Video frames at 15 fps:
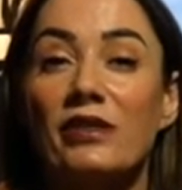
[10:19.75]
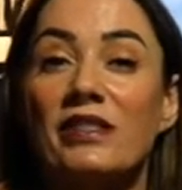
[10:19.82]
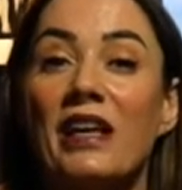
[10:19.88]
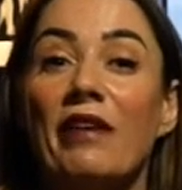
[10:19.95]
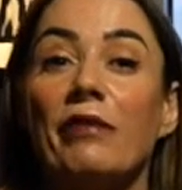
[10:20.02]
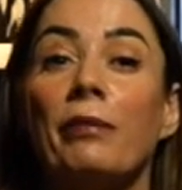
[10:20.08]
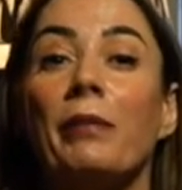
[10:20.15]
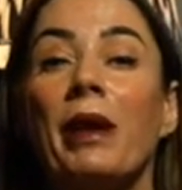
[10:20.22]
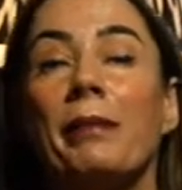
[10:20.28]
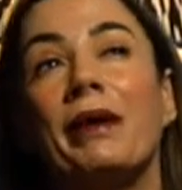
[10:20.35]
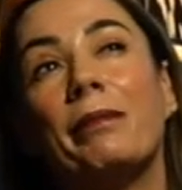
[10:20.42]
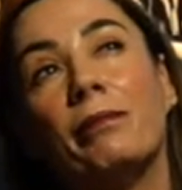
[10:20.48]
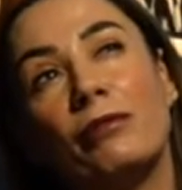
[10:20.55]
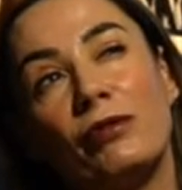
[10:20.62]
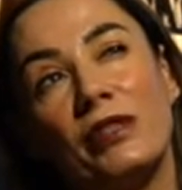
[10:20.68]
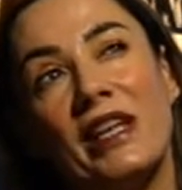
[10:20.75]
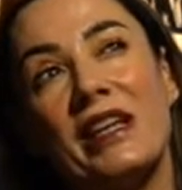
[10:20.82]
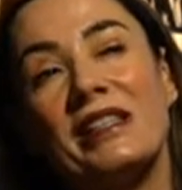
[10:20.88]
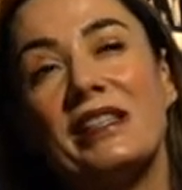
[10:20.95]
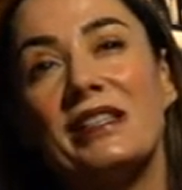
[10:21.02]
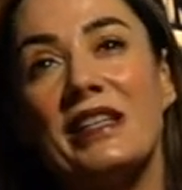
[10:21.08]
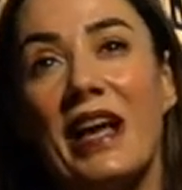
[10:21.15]
07, maybe
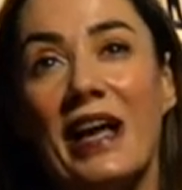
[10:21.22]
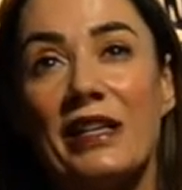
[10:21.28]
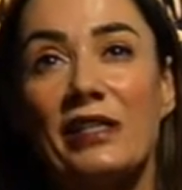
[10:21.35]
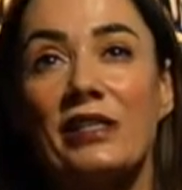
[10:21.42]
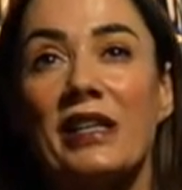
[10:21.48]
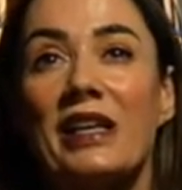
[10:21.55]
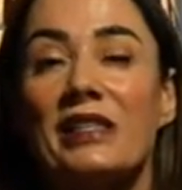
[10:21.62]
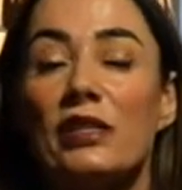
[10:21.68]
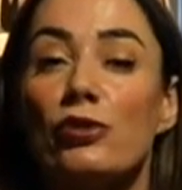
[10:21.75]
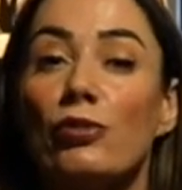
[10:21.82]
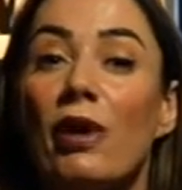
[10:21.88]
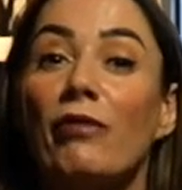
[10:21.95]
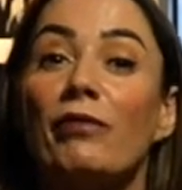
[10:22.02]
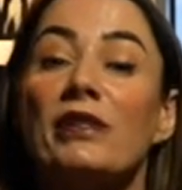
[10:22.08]
2010 to 2012,